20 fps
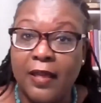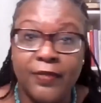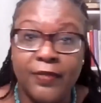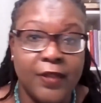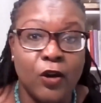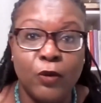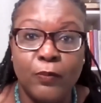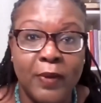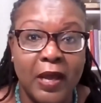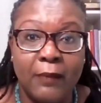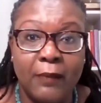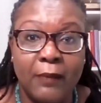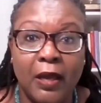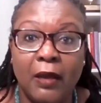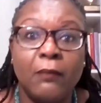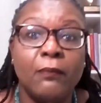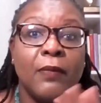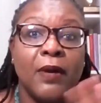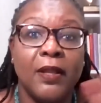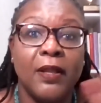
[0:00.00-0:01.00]
They don't pay me,
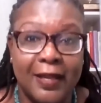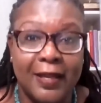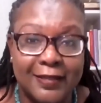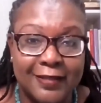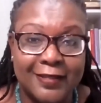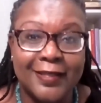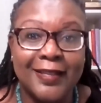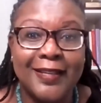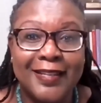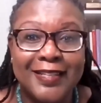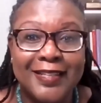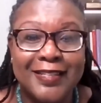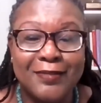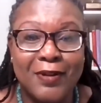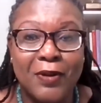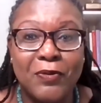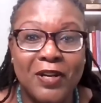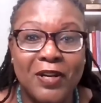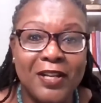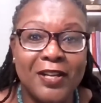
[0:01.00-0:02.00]
but that's
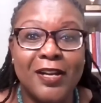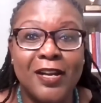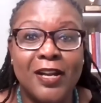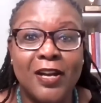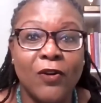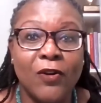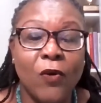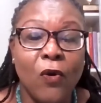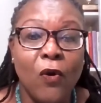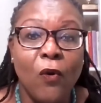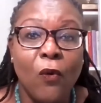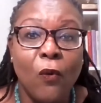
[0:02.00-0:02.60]
something I want you to know.